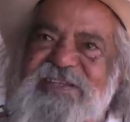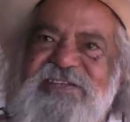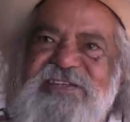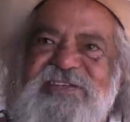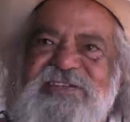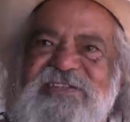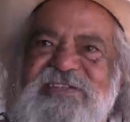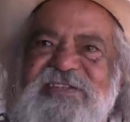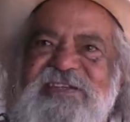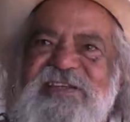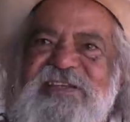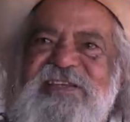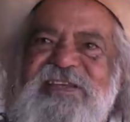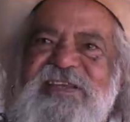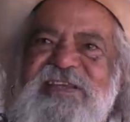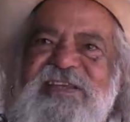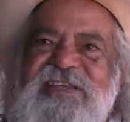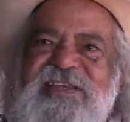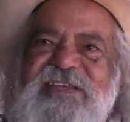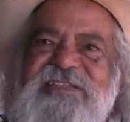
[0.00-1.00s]
It's
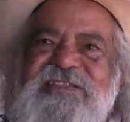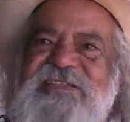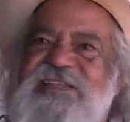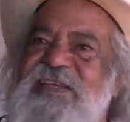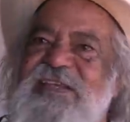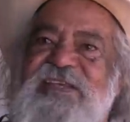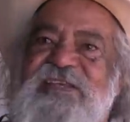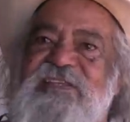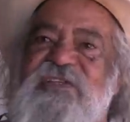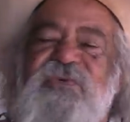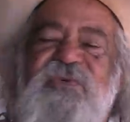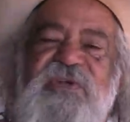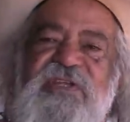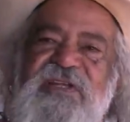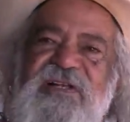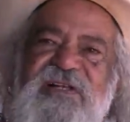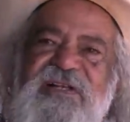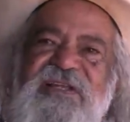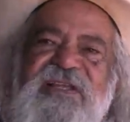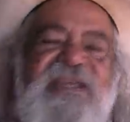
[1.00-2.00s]
there, it's
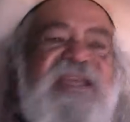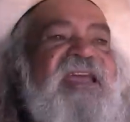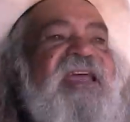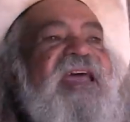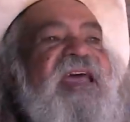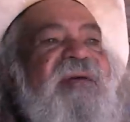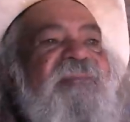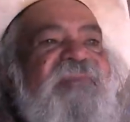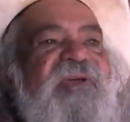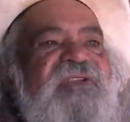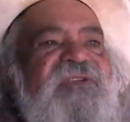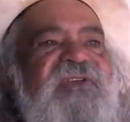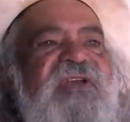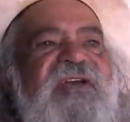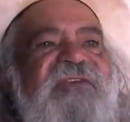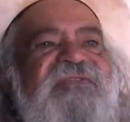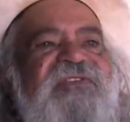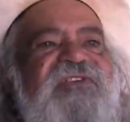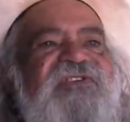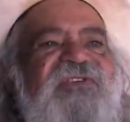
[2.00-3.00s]
real. But you
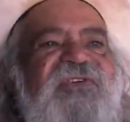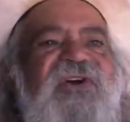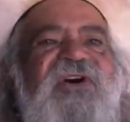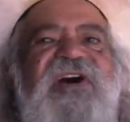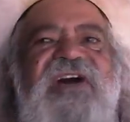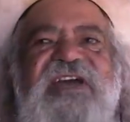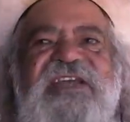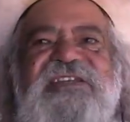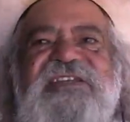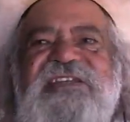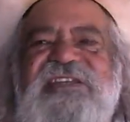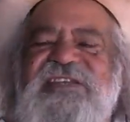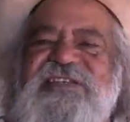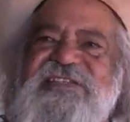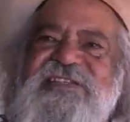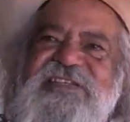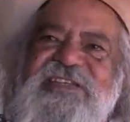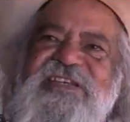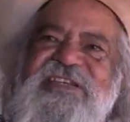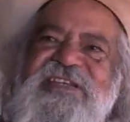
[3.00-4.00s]
have to try it and
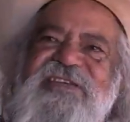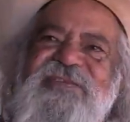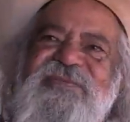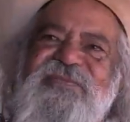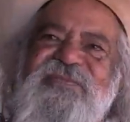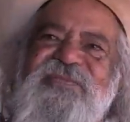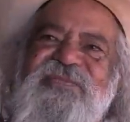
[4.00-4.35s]
see.